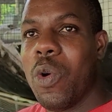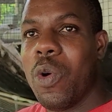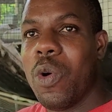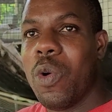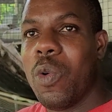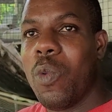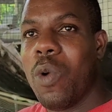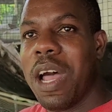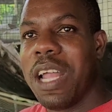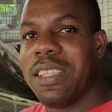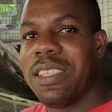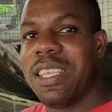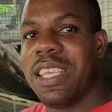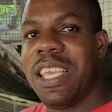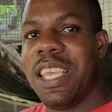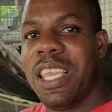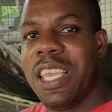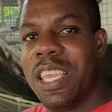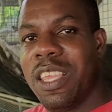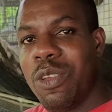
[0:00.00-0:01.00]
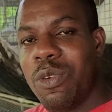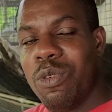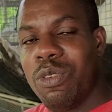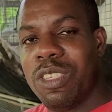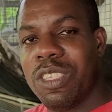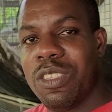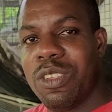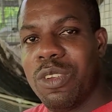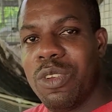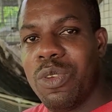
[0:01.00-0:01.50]
what he
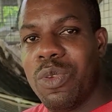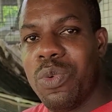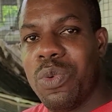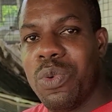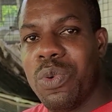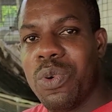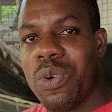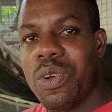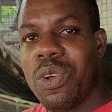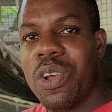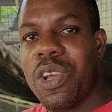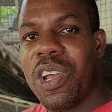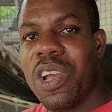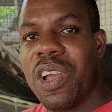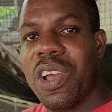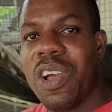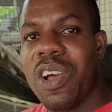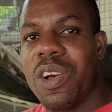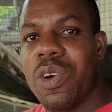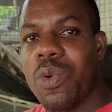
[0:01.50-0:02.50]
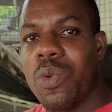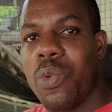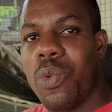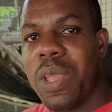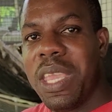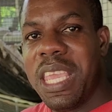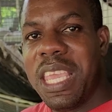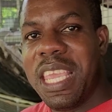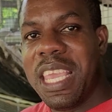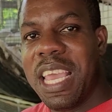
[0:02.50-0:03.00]
used to do,
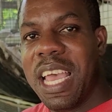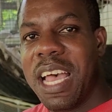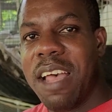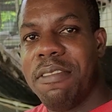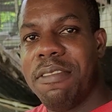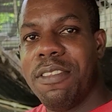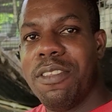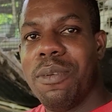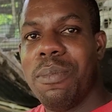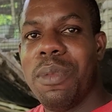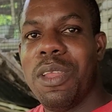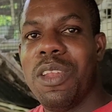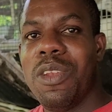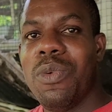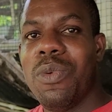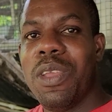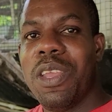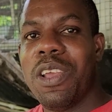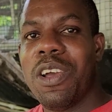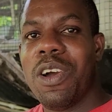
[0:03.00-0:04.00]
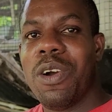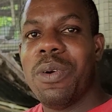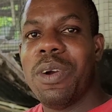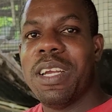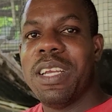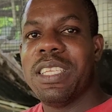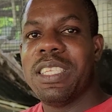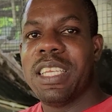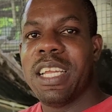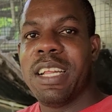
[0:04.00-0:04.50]
we have to be doing
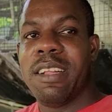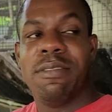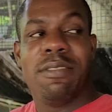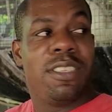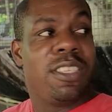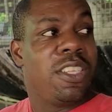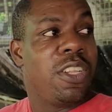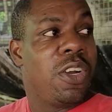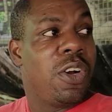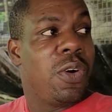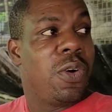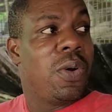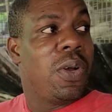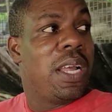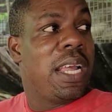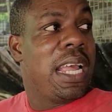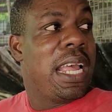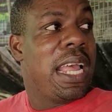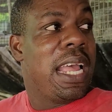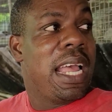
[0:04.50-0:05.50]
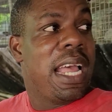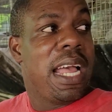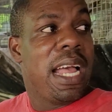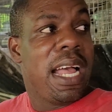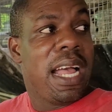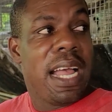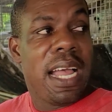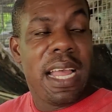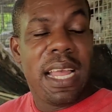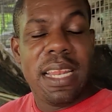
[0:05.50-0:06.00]
ourselves now.
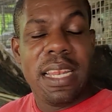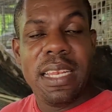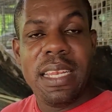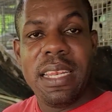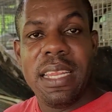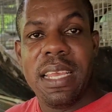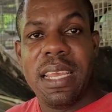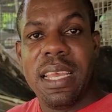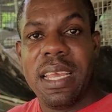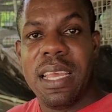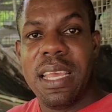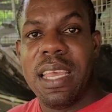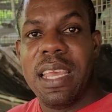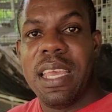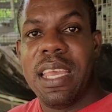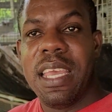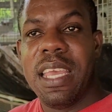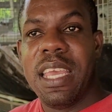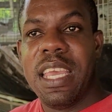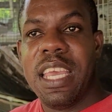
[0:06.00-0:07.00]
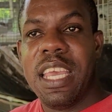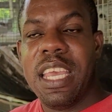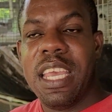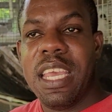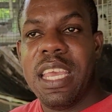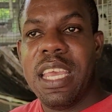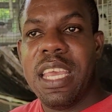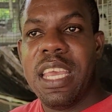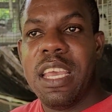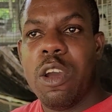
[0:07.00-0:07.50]
And
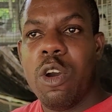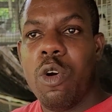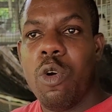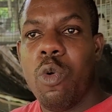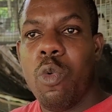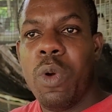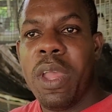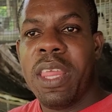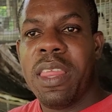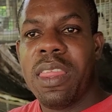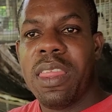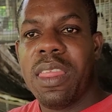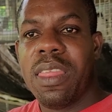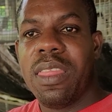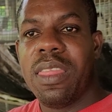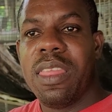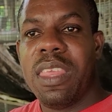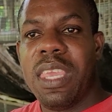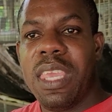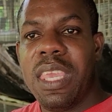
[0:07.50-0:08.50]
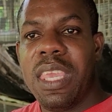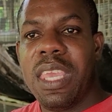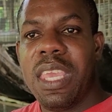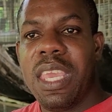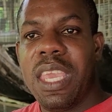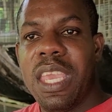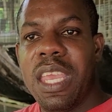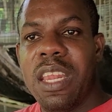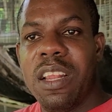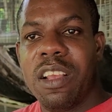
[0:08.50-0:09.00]
with the
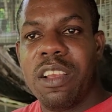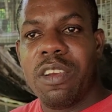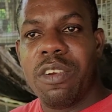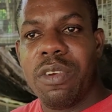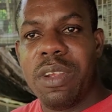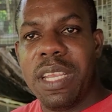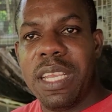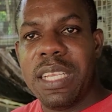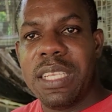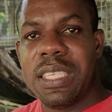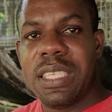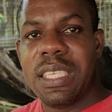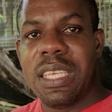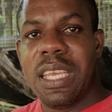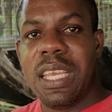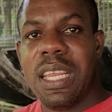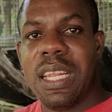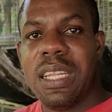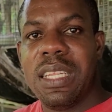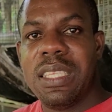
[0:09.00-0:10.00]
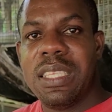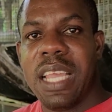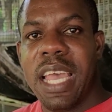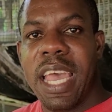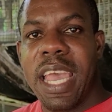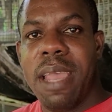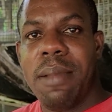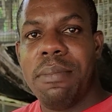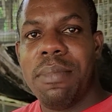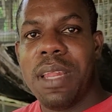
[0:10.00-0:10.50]
increase in
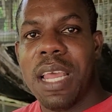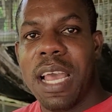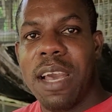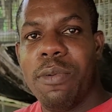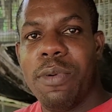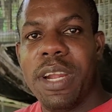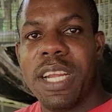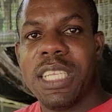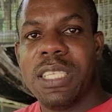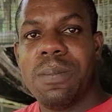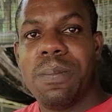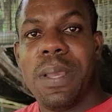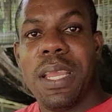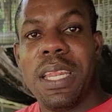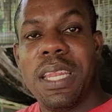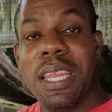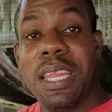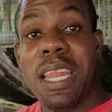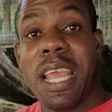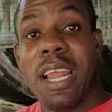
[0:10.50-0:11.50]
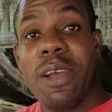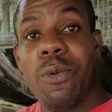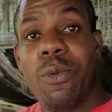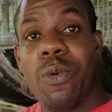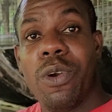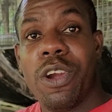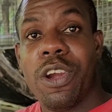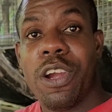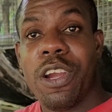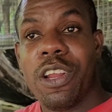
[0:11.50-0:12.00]
time that we're spending at
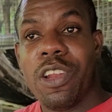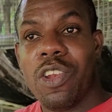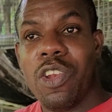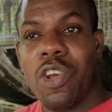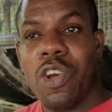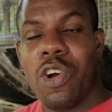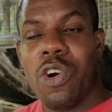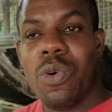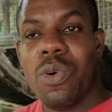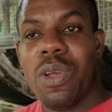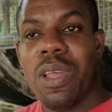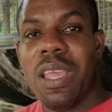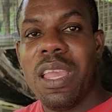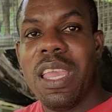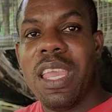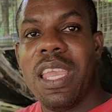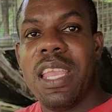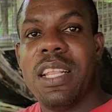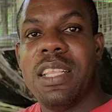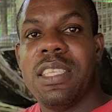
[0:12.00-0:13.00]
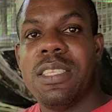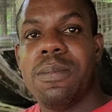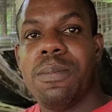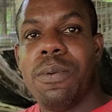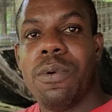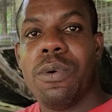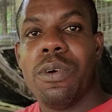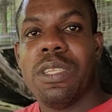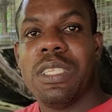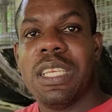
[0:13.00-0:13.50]
work now, it's
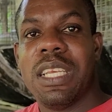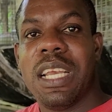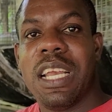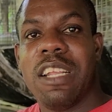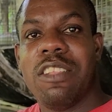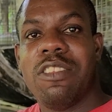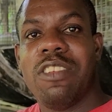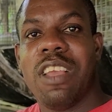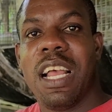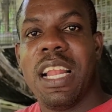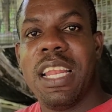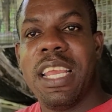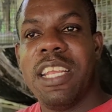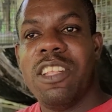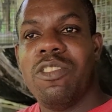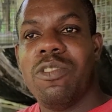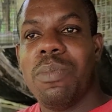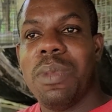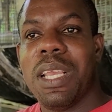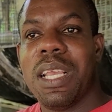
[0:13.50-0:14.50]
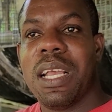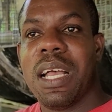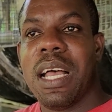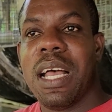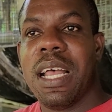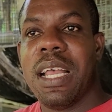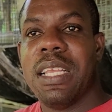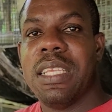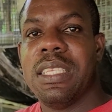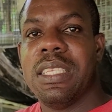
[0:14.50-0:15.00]
posing a challenge
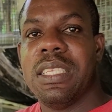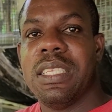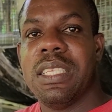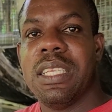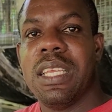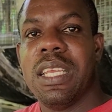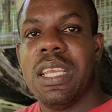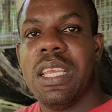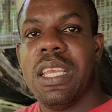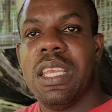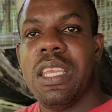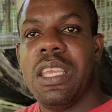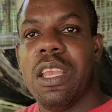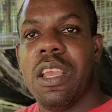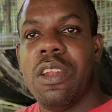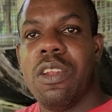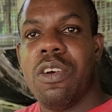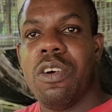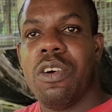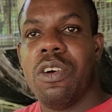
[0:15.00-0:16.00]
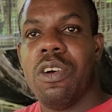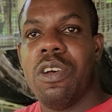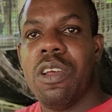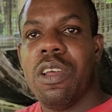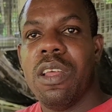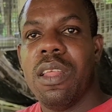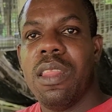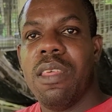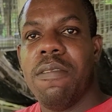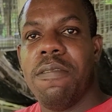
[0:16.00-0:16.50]
because,
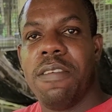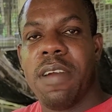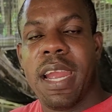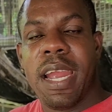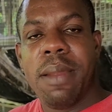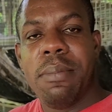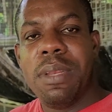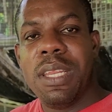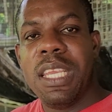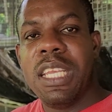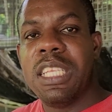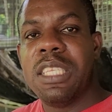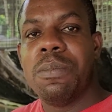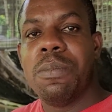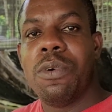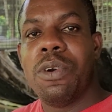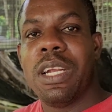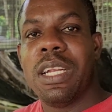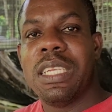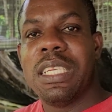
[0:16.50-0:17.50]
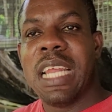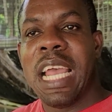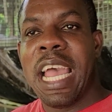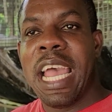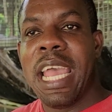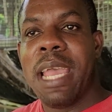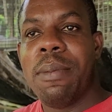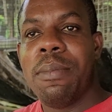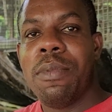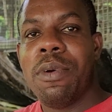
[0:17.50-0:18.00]
the farm needs more
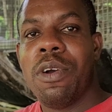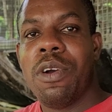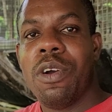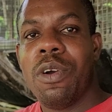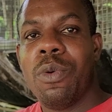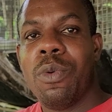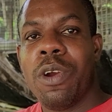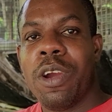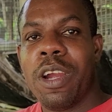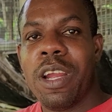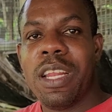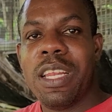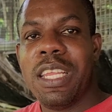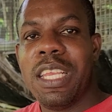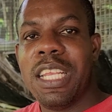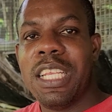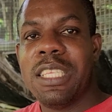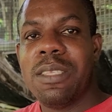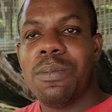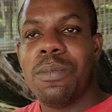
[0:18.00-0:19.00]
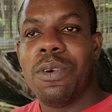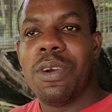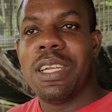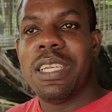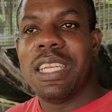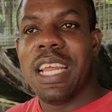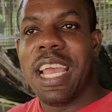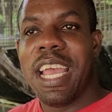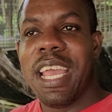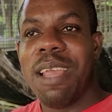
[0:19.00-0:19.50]
time, work needs more
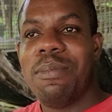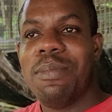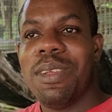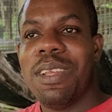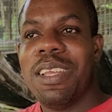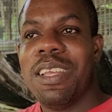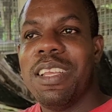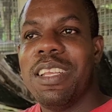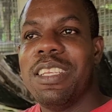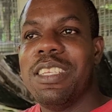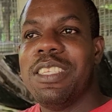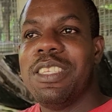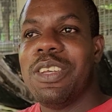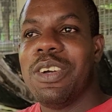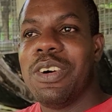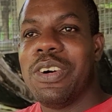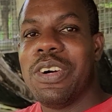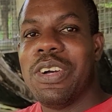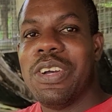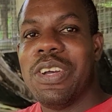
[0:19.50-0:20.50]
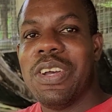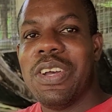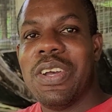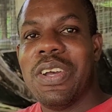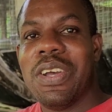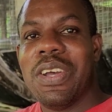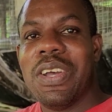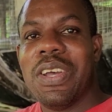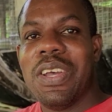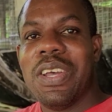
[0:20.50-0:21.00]
time. So
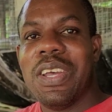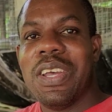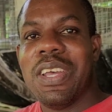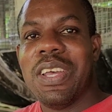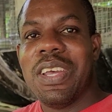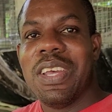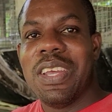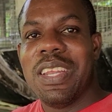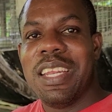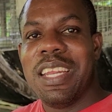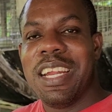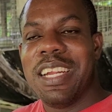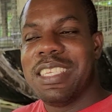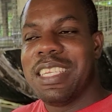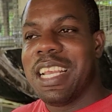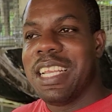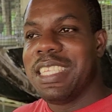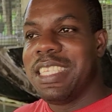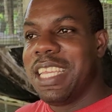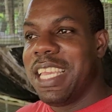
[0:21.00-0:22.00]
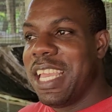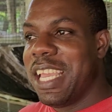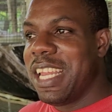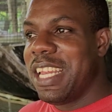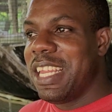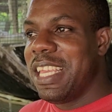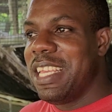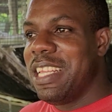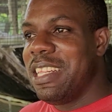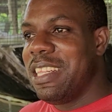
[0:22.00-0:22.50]
there's a
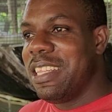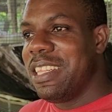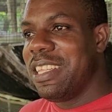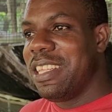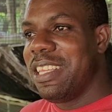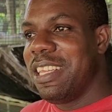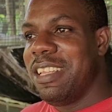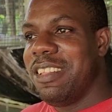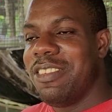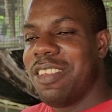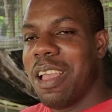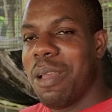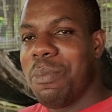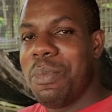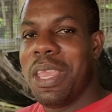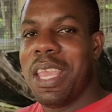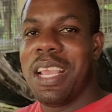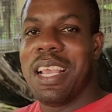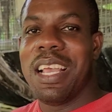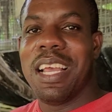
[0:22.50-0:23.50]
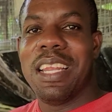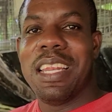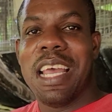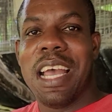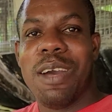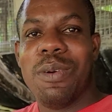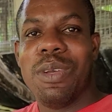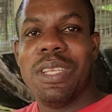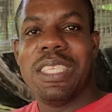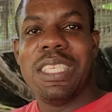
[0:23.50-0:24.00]
saying in Jamaica
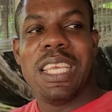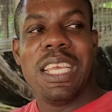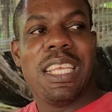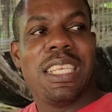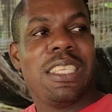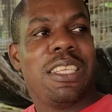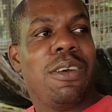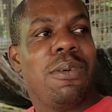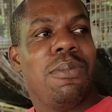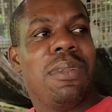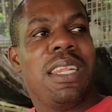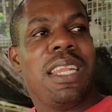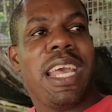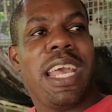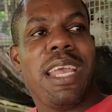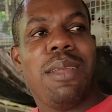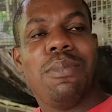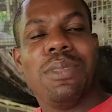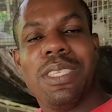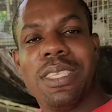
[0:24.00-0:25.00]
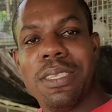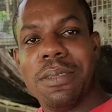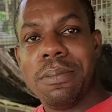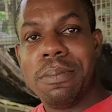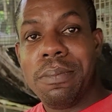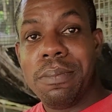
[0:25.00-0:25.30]
that we say sometimes,